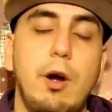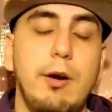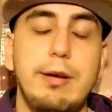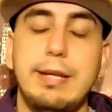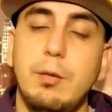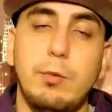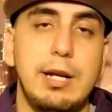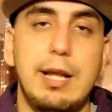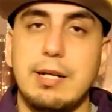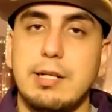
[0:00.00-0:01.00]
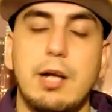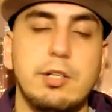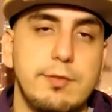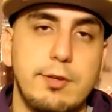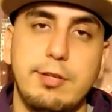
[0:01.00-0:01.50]
already come with a lot of
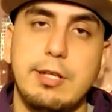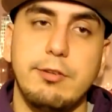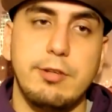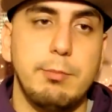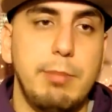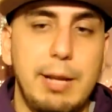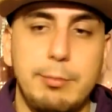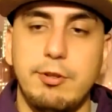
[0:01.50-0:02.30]
controversy because of your pop.